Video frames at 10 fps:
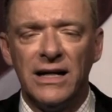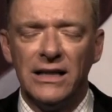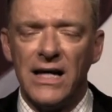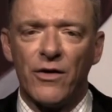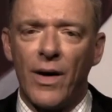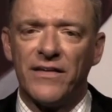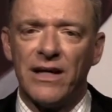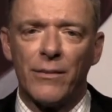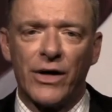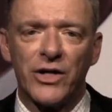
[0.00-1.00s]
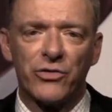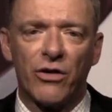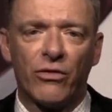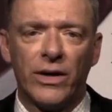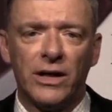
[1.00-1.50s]
And the other way the Democrats are
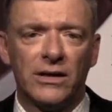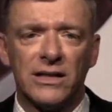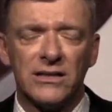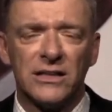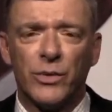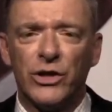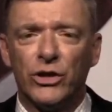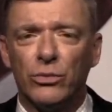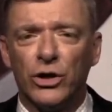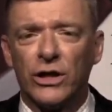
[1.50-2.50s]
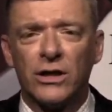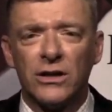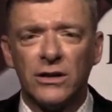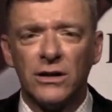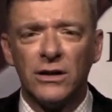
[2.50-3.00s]
overreading this is when you look
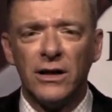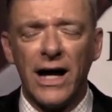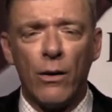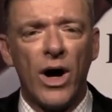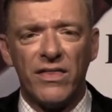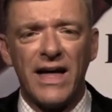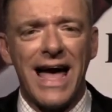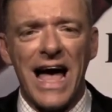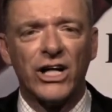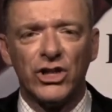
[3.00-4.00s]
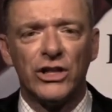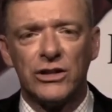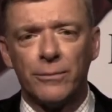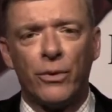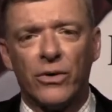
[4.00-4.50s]
at what they actually
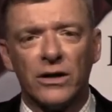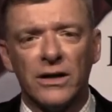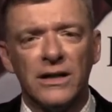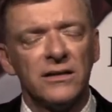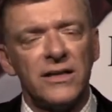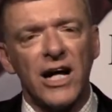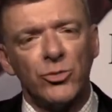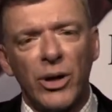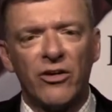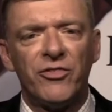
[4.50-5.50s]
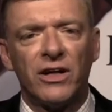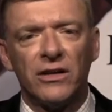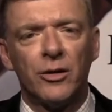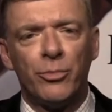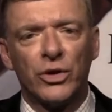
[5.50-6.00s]
support:
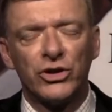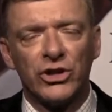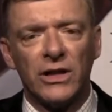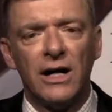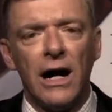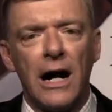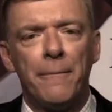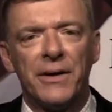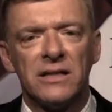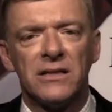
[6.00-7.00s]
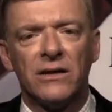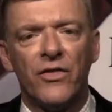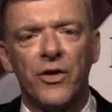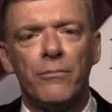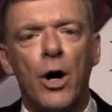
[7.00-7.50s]
taxpayer-funded abortion up until
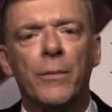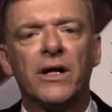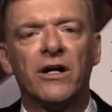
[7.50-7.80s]
the moment